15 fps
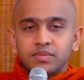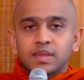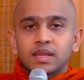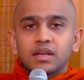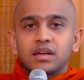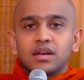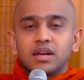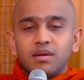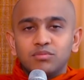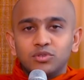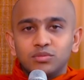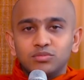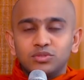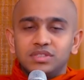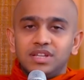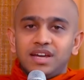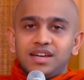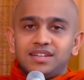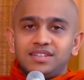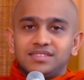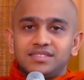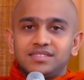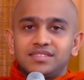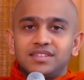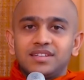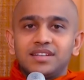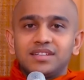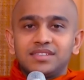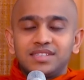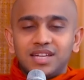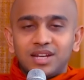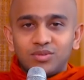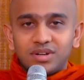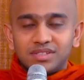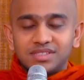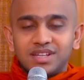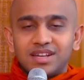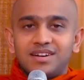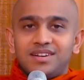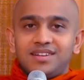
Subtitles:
Namo Buddhaya. Teruvan Saranai.